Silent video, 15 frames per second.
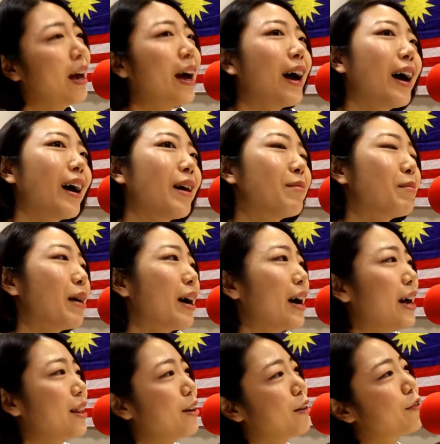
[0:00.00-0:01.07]
And you wanted to
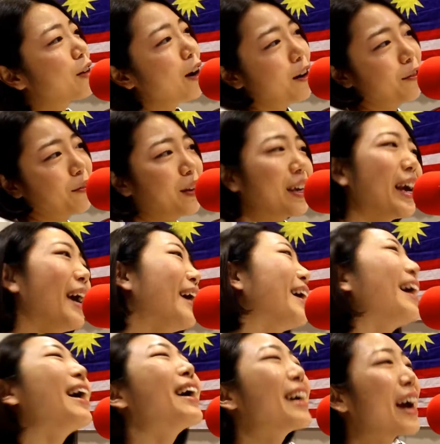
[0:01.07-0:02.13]
combine them
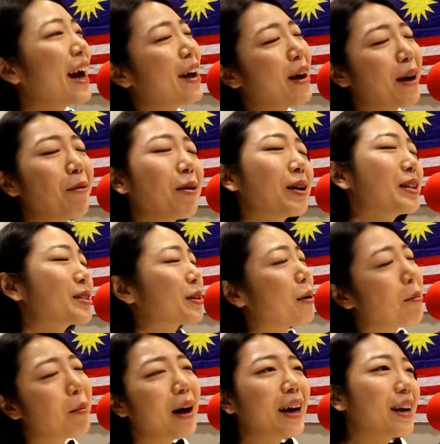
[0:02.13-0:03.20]
both? I wanted to
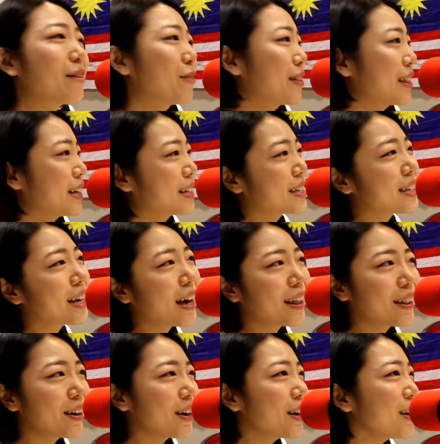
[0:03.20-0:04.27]
combine everything
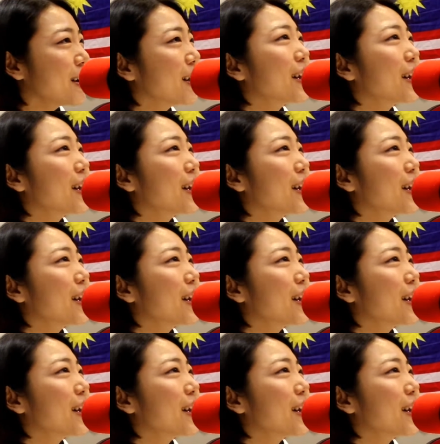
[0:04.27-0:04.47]
together.